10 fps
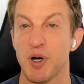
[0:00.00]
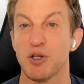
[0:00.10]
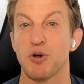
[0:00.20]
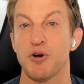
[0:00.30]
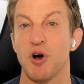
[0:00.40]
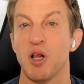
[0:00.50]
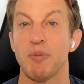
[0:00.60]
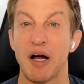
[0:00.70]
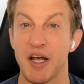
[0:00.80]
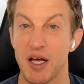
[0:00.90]
So I learned all
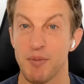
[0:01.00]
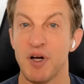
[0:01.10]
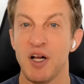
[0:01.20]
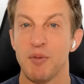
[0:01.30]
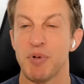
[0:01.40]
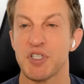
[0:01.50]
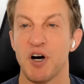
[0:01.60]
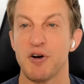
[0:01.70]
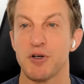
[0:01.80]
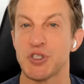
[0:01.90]
about him. But
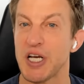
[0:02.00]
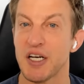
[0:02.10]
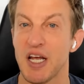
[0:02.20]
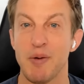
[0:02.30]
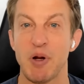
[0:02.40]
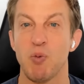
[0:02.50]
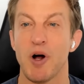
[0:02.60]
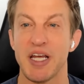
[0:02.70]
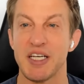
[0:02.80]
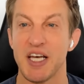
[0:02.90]
to understand him and
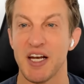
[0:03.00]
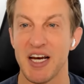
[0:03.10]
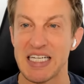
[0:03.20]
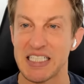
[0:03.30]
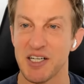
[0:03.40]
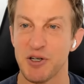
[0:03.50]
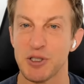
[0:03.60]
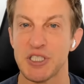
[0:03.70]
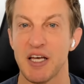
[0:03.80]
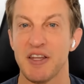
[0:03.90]
what he did, I needed to
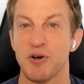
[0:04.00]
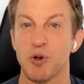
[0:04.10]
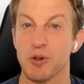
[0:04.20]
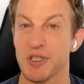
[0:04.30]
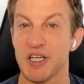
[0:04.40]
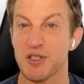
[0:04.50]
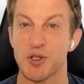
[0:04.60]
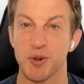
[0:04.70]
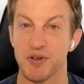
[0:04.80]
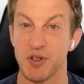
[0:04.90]
understand the early
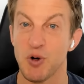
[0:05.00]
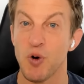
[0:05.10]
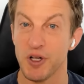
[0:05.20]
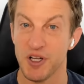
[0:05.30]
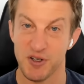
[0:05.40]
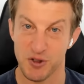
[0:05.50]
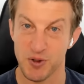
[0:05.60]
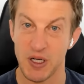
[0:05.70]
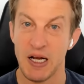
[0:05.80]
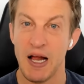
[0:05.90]
history of the oil
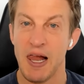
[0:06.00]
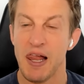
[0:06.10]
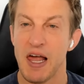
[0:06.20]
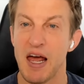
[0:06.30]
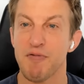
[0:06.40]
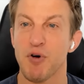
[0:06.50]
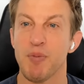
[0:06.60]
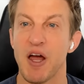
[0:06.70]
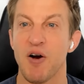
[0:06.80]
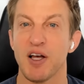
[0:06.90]
industry. And
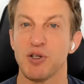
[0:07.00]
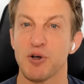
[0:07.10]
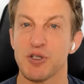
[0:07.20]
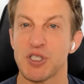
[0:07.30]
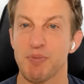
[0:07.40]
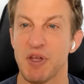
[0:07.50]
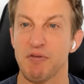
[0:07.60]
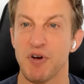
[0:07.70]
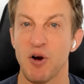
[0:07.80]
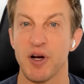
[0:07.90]
from there, I learned
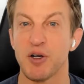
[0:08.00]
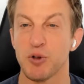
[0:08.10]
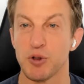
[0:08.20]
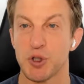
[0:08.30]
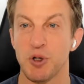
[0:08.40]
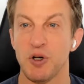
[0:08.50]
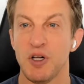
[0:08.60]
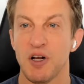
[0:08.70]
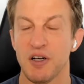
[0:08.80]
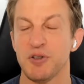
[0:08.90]
something very crucial.
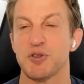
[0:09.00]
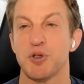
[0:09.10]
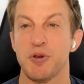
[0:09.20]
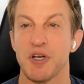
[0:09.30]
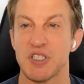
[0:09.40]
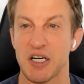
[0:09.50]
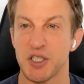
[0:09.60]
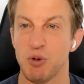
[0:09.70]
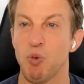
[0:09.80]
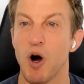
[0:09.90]
I learned two things,
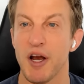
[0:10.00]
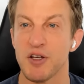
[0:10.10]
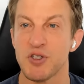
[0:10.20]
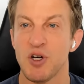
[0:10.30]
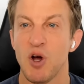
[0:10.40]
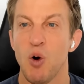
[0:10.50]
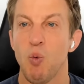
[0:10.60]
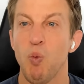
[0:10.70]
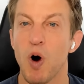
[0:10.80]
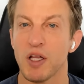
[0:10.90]
actually. One is
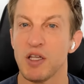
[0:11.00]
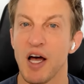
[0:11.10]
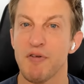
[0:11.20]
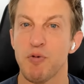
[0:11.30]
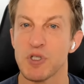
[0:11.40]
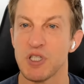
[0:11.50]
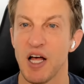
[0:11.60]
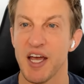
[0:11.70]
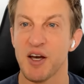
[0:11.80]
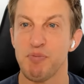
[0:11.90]
what life was
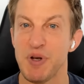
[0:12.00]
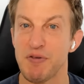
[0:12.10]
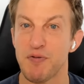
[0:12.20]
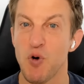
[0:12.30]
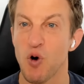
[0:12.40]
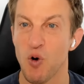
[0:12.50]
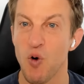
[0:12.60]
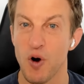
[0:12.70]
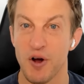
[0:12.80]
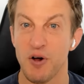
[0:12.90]
like before
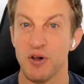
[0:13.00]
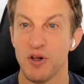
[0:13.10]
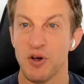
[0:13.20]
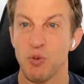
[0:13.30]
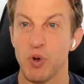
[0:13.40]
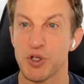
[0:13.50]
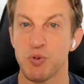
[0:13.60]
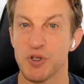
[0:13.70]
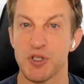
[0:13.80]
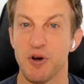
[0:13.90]
oil, which
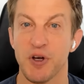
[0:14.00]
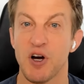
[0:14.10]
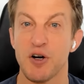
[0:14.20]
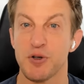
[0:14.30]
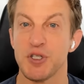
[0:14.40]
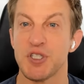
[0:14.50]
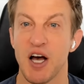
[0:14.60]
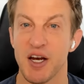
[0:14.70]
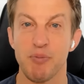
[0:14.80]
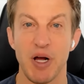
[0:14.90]
was, you know, the
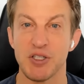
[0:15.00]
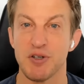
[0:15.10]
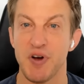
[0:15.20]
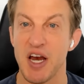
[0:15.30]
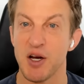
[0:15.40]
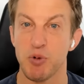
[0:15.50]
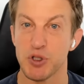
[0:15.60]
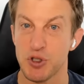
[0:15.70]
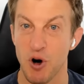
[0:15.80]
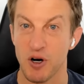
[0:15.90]
countryside in Pennsylvania
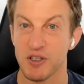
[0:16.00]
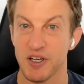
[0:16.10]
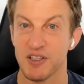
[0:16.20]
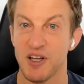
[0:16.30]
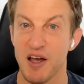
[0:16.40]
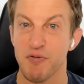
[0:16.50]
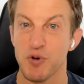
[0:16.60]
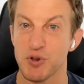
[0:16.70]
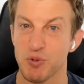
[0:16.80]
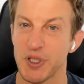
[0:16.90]
was dark. Like, life
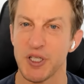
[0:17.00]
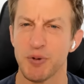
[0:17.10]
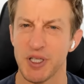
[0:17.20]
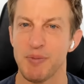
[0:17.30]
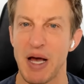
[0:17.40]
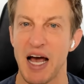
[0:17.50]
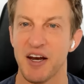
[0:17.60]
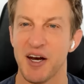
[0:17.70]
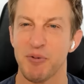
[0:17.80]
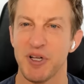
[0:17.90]
was really, really
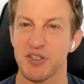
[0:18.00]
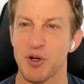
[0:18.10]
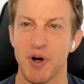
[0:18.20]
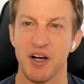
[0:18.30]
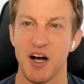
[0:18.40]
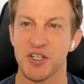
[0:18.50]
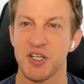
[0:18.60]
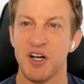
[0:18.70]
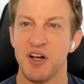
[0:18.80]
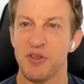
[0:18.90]
bad. And I realized, oh my
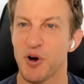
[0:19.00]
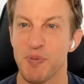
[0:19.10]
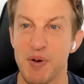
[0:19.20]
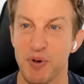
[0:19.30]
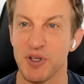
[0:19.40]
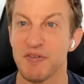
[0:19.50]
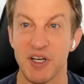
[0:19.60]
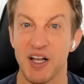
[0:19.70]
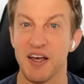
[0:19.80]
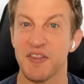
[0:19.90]
gosh, there are people
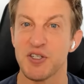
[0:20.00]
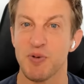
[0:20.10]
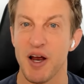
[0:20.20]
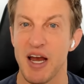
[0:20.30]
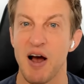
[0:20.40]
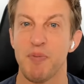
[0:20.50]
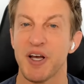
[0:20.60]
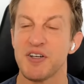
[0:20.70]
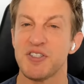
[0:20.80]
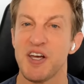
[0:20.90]
living like this right now
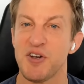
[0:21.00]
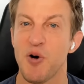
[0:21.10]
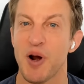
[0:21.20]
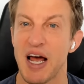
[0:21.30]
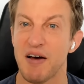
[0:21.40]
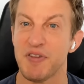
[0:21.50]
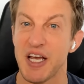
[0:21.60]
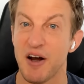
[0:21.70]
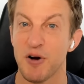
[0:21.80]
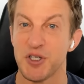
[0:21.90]
because they don't have
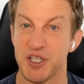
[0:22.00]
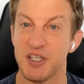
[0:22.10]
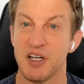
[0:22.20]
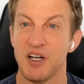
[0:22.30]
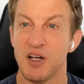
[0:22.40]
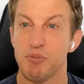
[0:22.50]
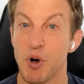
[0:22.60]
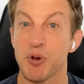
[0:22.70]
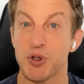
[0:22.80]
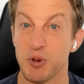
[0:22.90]
the energy
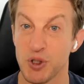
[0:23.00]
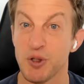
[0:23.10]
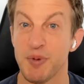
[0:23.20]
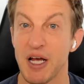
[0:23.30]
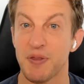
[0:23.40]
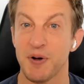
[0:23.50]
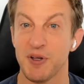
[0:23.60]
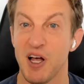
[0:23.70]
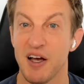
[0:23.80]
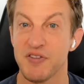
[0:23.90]
both to illuminate their
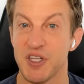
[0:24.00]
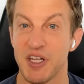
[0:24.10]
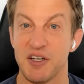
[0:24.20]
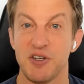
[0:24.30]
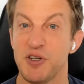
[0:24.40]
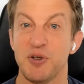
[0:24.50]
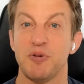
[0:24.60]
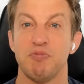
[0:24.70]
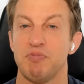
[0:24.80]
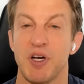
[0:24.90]
lives and then to
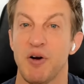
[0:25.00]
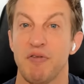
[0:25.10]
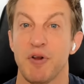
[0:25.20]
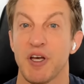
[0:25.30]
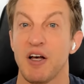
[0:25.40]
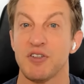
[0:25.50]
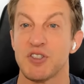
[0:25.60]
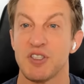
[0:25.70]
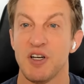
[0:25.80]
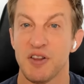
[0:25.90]
do, you know, everything
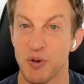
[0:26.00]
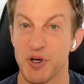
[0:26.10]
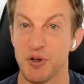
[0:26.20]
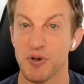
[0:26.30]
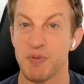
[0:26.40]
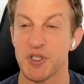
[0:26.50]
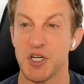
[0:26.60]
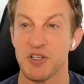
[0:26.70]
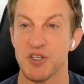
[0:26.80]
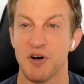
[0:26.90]
else that we do with
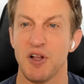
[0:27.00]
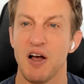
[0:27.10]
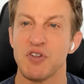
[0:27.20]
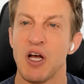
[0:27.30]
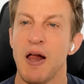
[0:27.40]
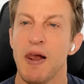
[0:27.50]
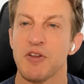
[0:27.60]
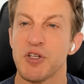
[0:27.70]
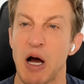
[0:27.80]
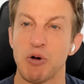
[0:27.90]
machines in our lives.
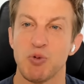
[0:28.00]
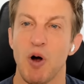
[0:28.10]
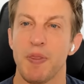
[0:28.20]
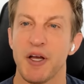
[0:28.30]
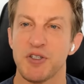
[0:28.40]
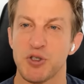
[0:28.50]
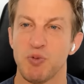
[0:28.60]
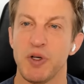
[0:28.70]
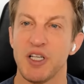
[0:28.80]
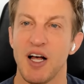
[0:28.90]
So that was one thing, just
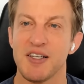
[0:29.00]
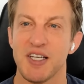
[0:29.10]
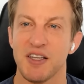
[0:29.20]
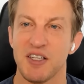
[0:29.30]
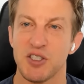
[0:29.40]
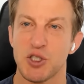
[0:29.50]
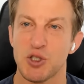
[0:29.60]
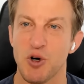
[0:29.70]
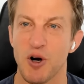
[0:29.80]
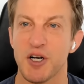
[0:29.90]
realizing the
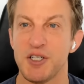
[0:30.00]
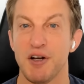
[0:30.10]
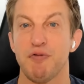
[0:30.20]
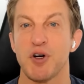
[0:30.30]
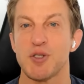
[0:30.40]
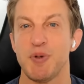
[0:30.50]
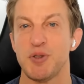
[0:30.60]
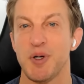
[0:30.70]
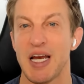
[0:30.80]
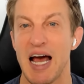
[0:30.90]
stark difference
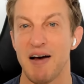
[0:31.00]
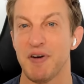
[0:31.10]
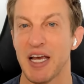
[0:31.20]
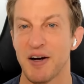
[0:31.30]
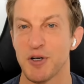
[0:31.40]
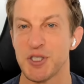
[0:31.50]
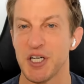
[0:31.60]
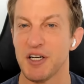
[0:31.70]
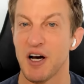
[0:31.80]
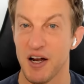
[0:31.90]
between having
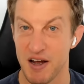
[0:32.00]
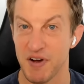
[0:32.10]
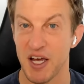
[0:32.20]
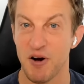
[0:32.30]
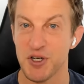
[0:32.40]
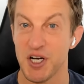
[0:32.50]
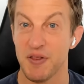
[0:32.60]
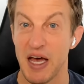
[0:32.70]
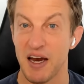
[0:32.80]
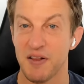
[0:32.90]
energy and not having energy,
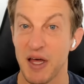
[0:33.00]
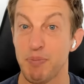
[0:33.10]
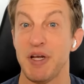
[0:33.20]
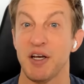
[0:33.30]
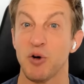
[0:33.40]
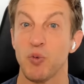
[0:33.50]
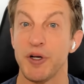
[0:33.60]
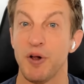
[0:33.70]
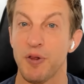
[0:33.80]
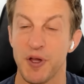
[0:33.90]
and that being a
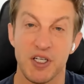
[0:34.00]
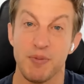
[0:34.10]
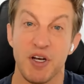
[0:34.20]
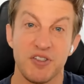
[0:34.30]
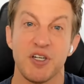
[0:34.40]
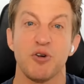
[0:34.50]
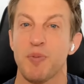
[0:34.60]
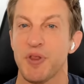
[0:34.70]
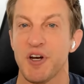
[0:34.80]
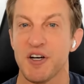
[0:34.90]
real thing to me, because I grew
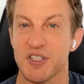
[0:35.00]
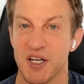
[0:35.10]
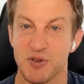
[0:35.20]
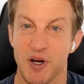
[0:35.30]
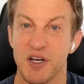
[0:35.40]
up in the United States, right?